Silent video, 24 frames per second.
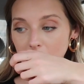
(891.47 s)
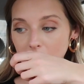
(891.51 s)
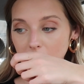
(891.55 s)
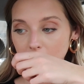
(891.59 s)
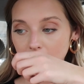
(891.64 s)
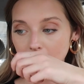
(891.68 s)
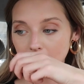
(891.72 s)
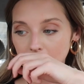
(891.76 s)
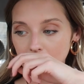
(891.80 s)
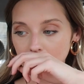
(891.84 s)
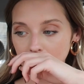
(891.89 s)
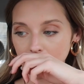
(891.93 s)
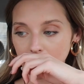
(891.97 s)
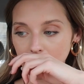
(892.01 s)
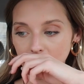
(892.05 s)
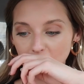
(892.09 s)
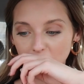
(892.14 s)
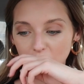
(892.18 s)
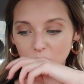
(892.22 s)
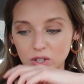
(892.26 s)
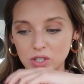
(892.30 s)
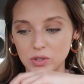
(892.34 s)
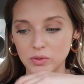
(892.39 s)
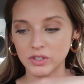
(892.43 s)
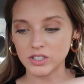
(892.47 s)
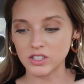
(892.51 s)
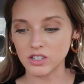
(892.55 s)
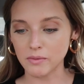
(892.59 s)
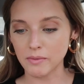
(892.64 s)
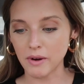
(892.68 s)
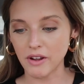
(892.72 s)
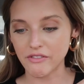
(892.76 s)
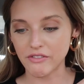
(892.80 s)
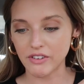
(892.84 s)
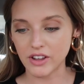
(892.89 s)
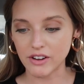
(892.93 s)
like which ones are
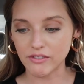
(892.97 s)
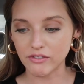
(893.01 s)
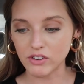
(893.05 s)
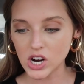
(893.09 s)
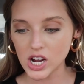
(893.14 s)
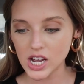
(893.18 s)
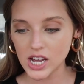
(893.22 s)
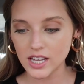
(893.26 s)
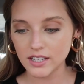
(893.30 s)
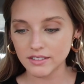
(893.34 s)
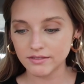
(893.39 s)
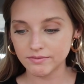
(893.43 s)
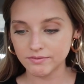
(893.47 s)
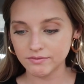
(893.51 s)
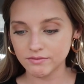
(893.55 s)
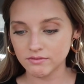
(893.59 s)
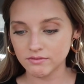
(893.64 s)
my favorite,